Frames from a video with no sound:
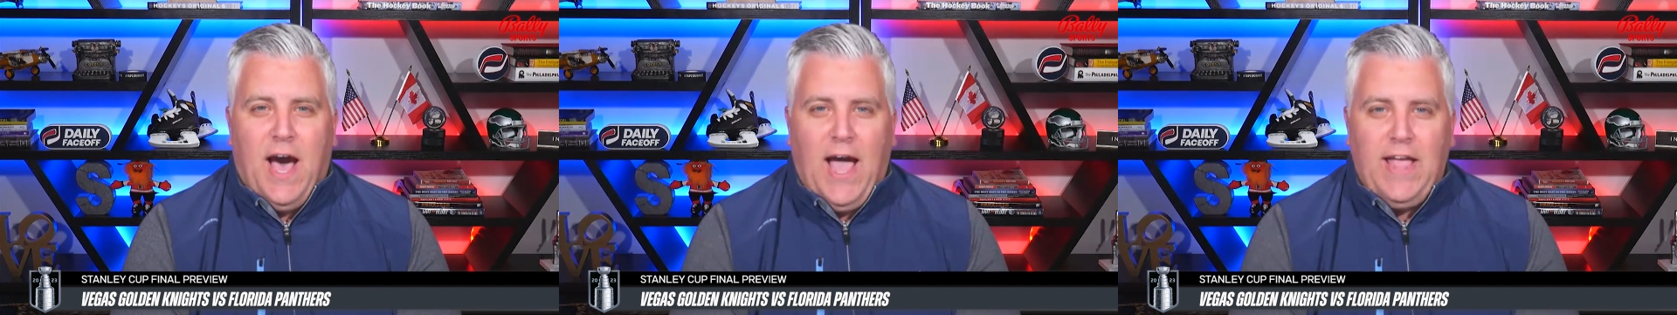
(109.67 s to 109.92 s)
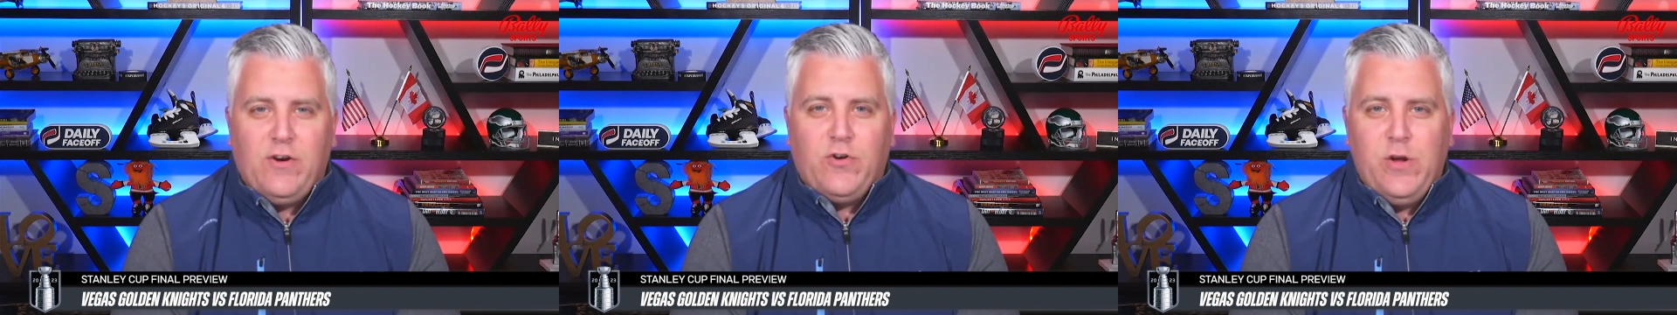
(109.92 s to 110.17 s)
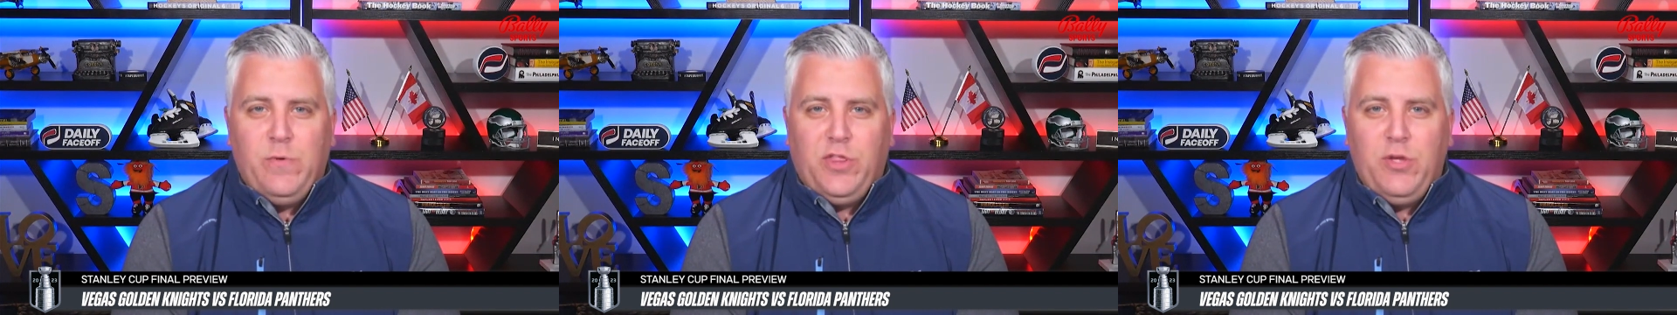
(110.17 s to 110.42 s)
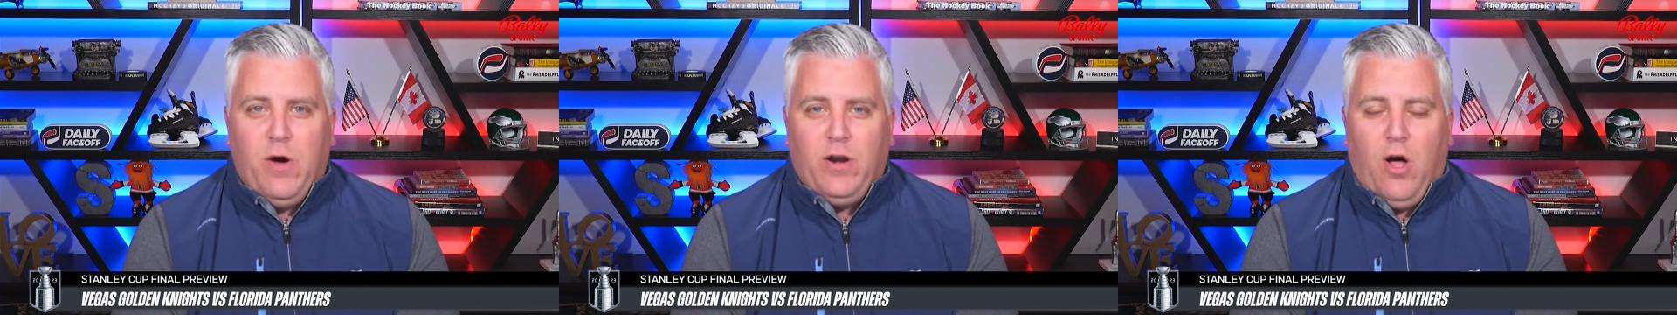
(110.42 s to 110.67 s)
I agree
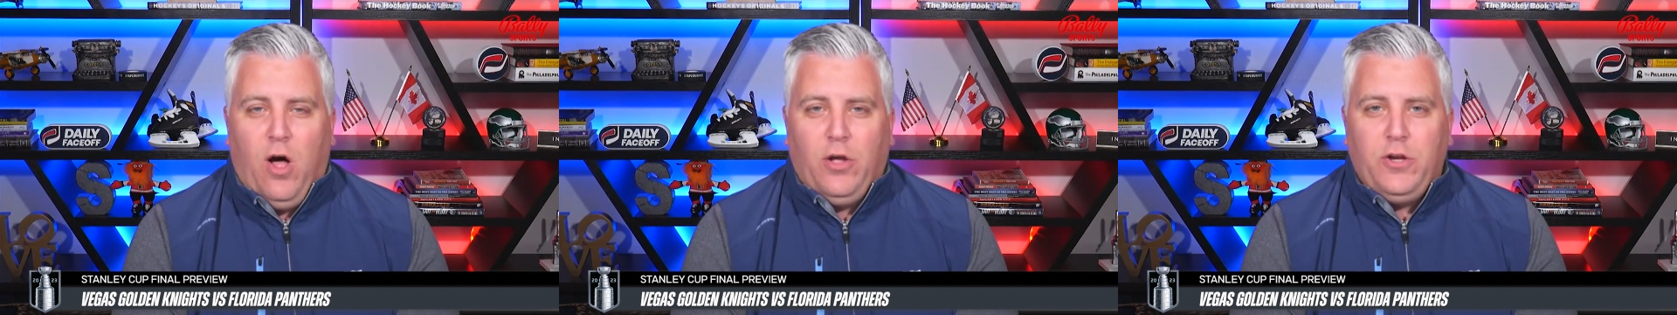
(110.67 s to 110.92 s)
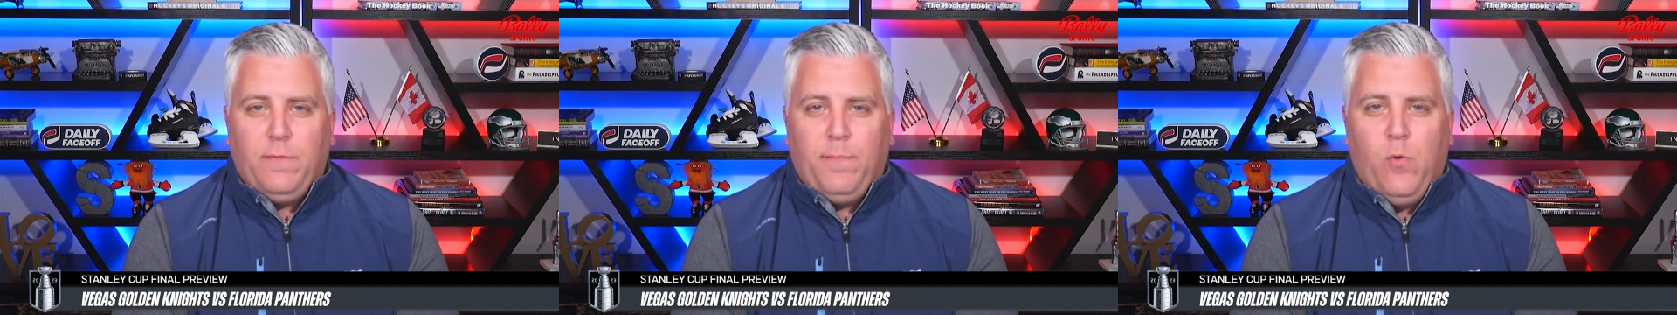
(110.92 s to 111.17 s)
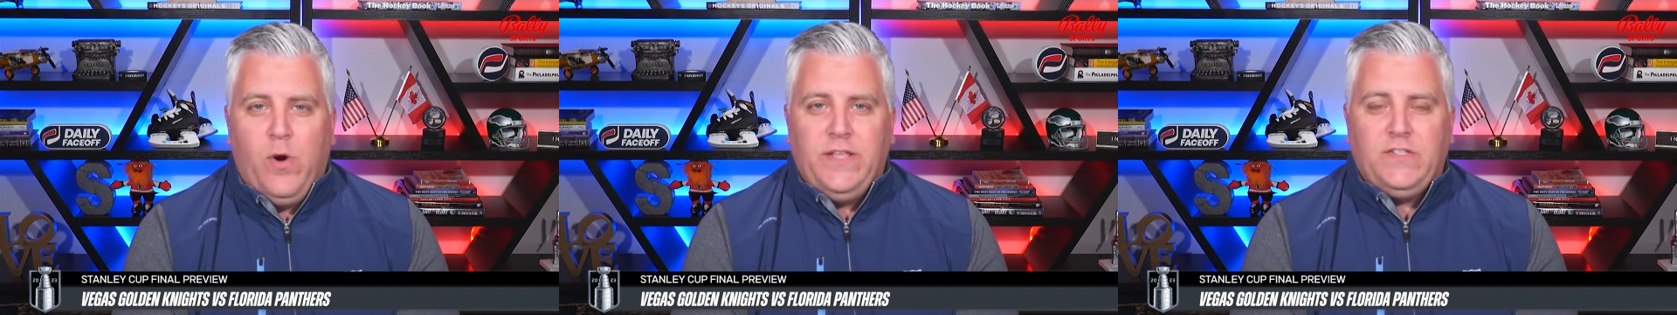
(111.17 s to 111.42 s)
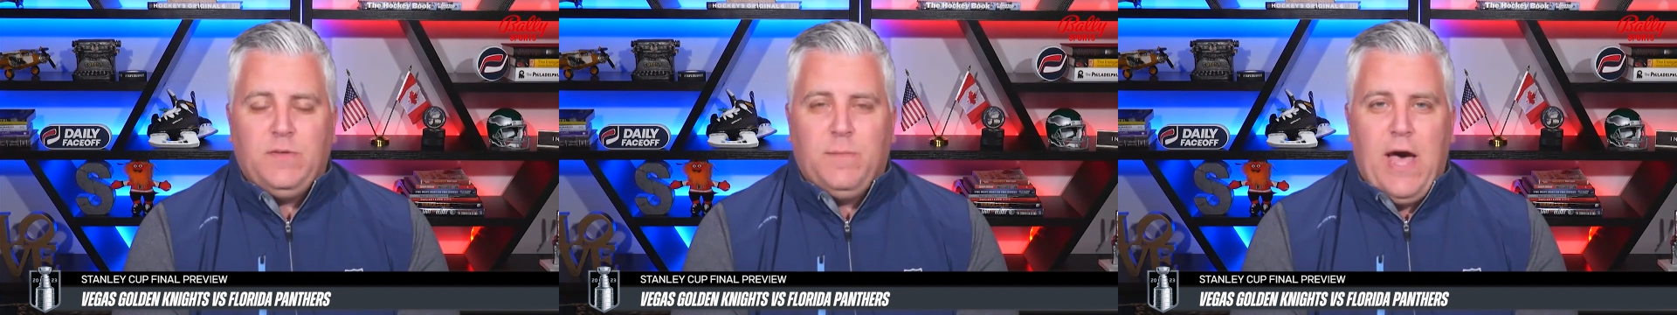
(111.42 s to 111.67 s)
with you on all your
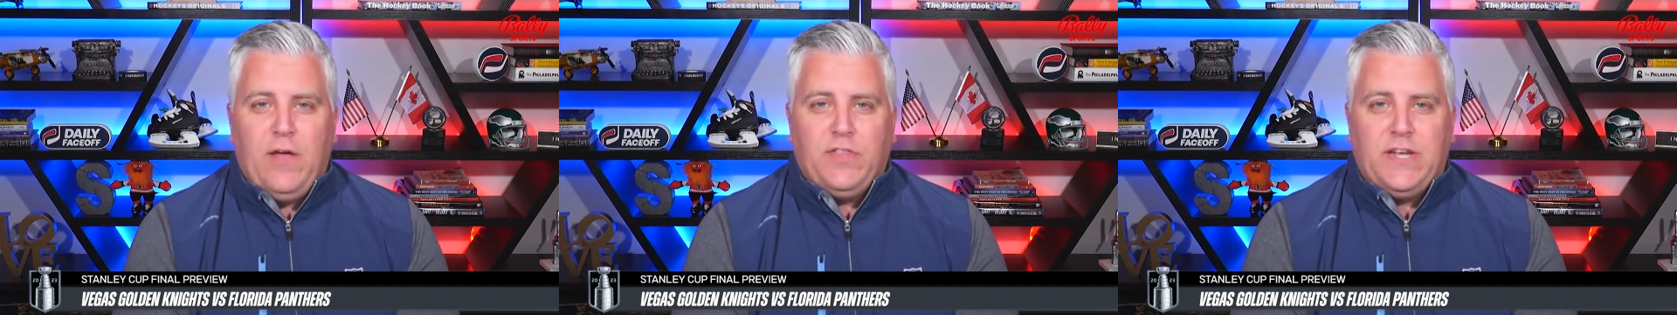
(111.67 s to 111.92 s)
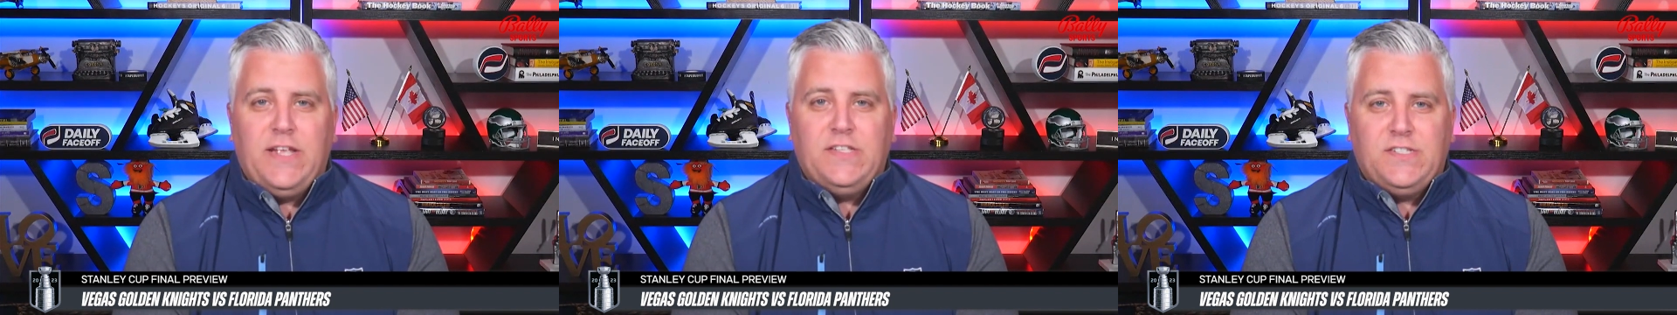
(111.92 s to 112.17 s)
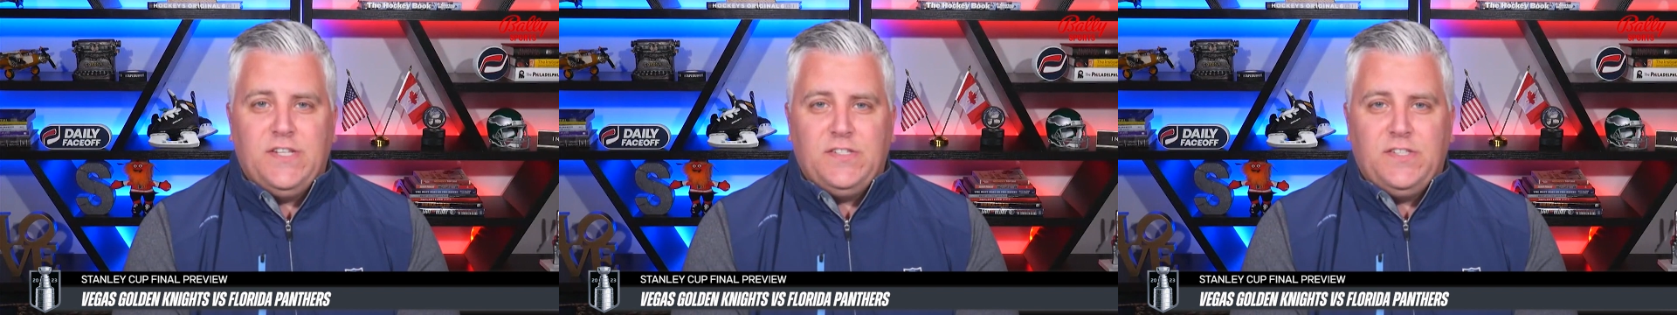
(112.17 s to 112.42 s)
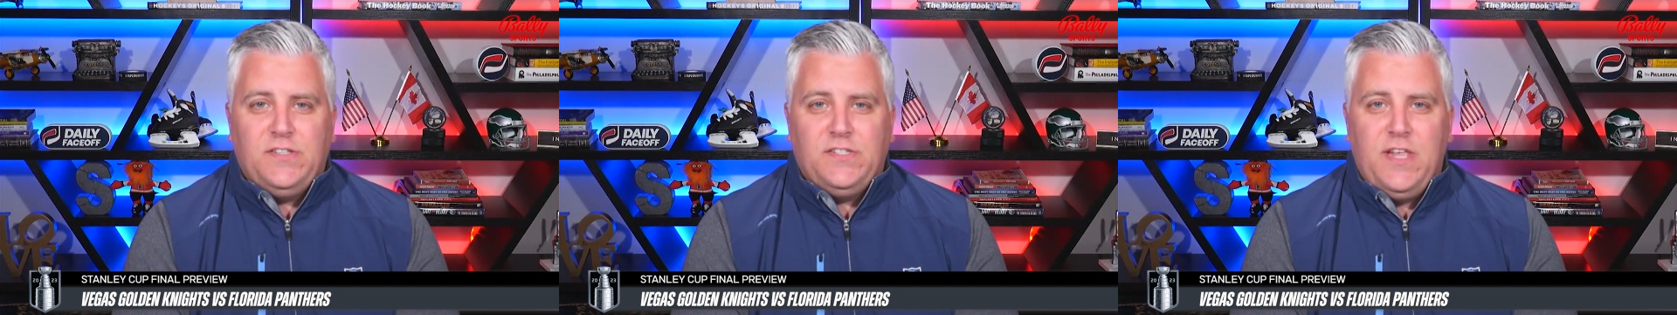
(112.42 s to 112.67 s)
points about the
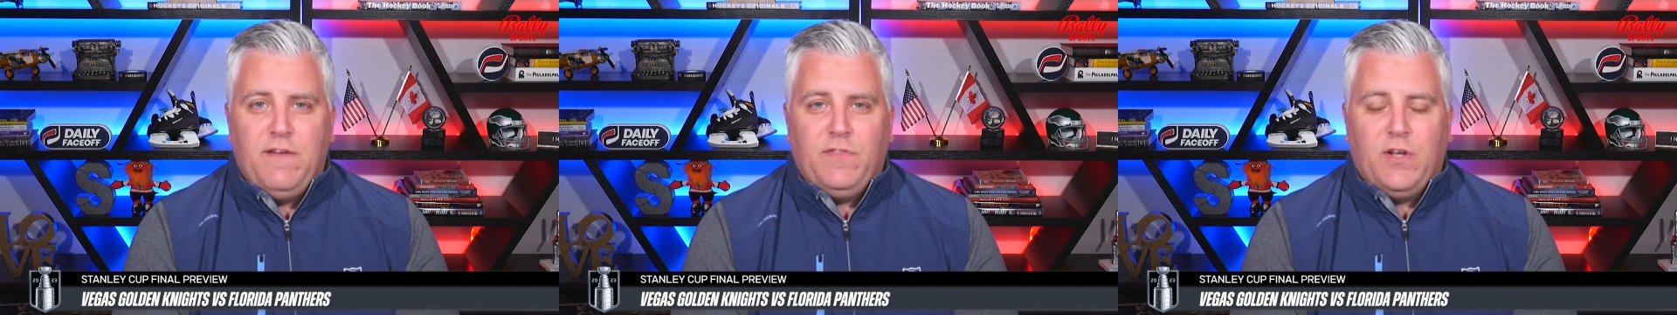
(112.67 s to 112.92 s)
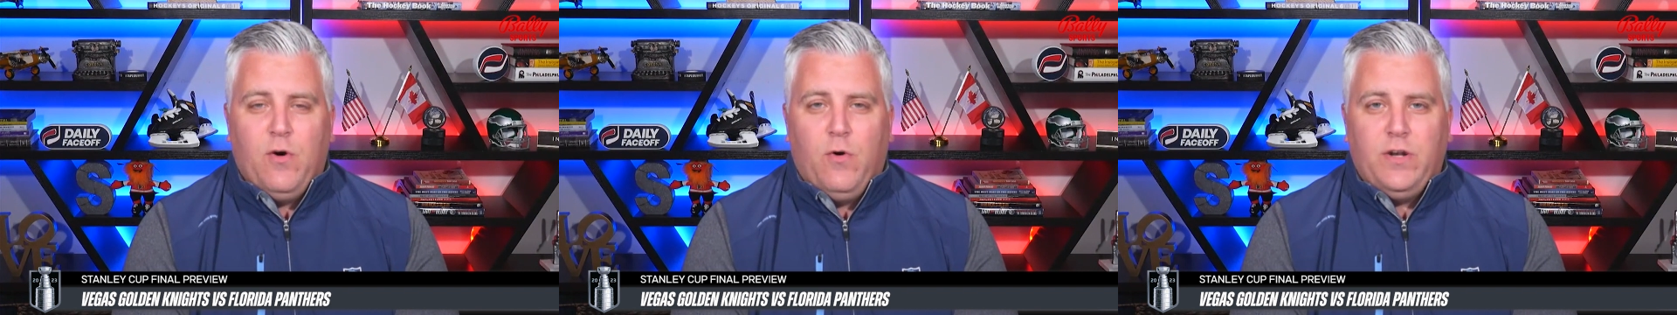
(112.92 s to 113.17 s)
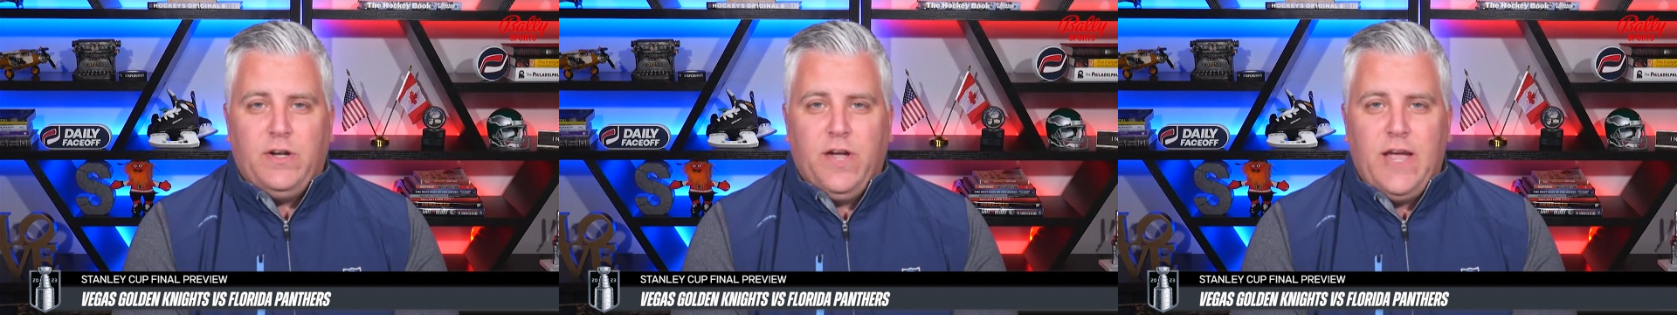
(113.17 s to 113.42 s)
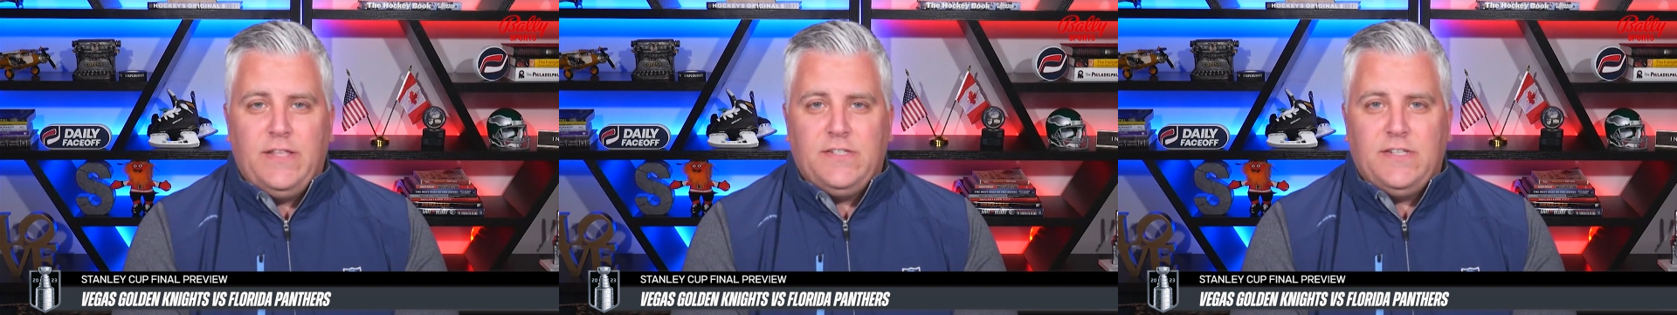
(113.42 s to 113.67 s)
consistency of the Golden
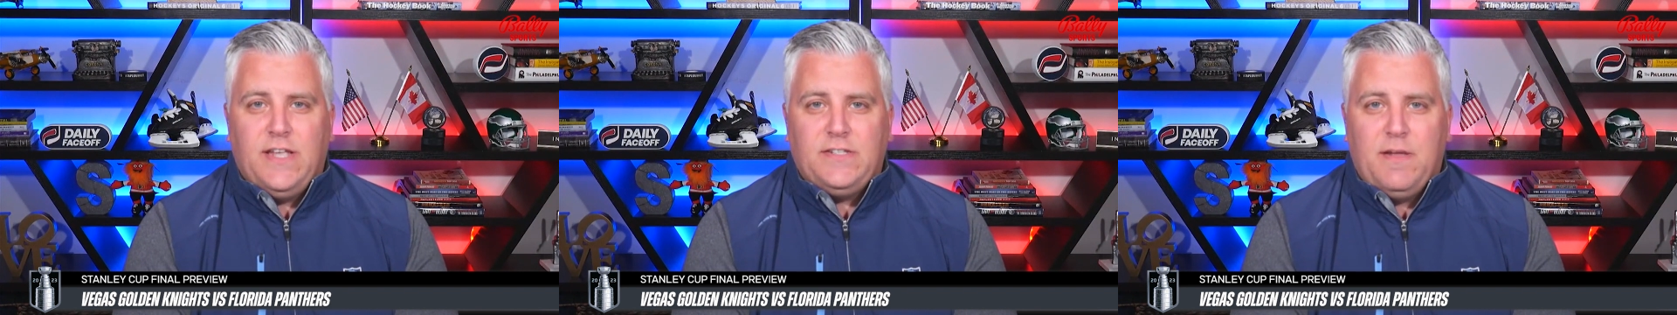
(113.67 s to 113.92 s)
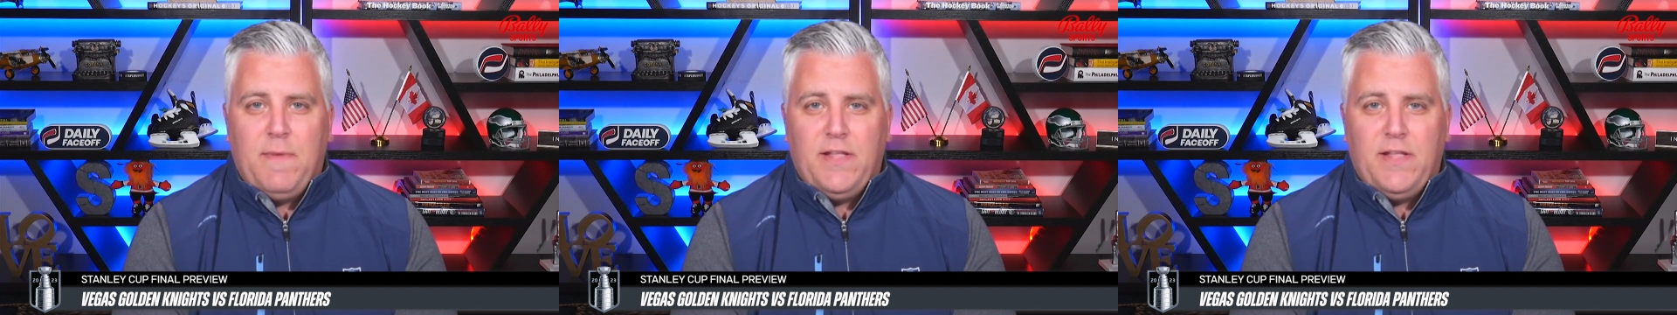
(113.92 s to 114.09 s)
Knights, as I